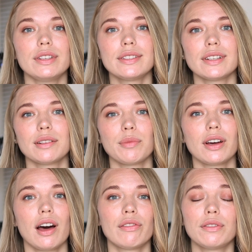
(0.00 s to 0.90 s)
Instagram
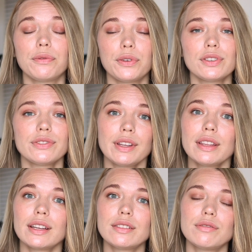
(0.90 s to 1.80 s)
account, the first
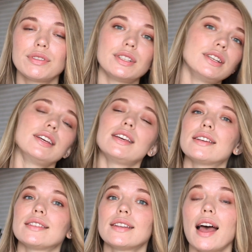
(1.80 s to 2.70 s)
thing that you see
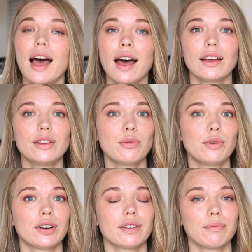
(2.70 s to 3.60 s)
is
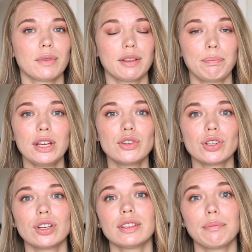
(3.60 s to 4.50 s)
the
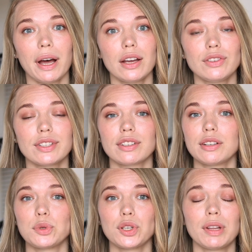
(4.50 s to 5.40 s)
picture, the bio
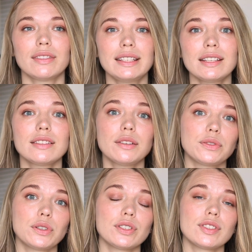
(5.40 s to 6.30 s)
description. This is the
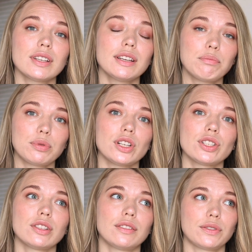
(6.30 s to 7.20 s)
first
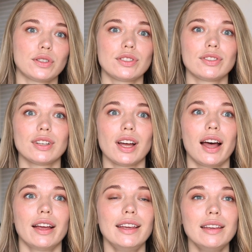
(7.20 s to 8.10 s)
impression, the first
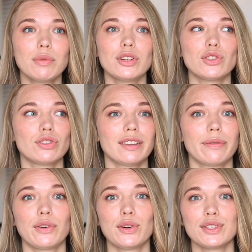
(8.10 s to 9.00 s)
image, the
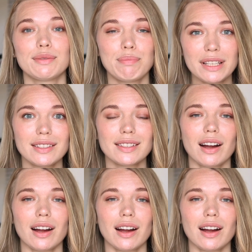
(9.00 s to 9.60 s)
first business